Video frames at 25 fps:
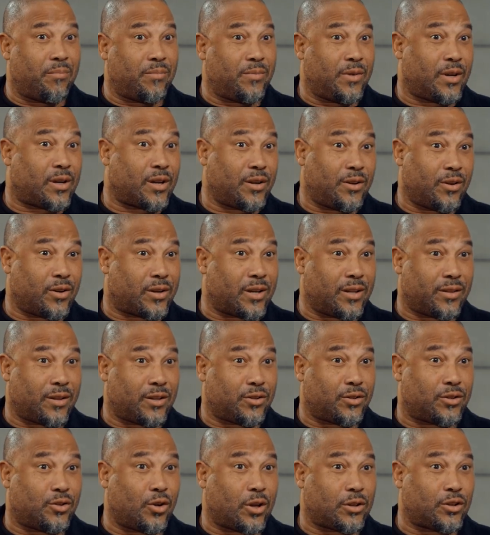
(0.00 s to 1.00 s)
You can look at
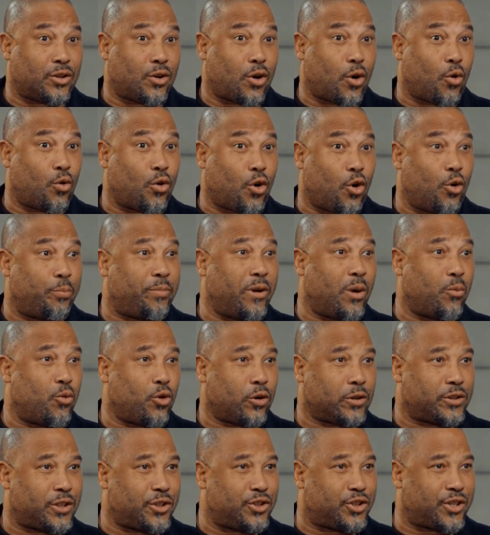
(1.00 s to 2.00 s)
the opium
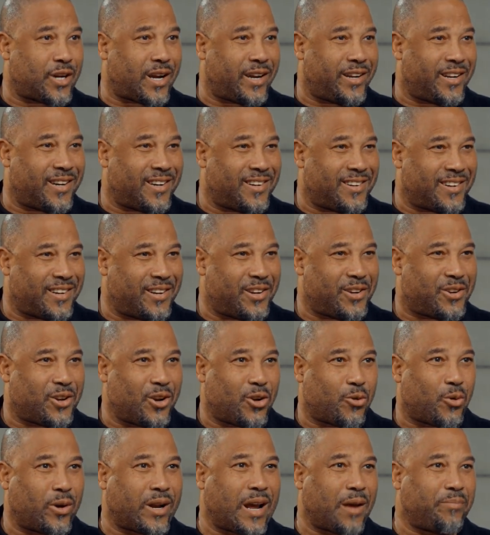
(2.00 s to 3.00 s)
wars in China, and you
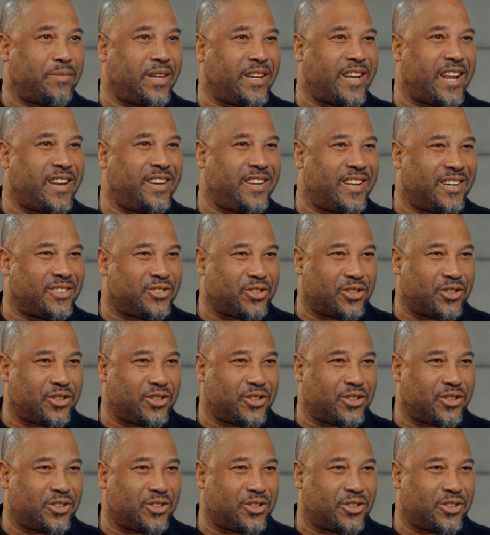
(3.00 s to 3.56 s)
can look what happened in India.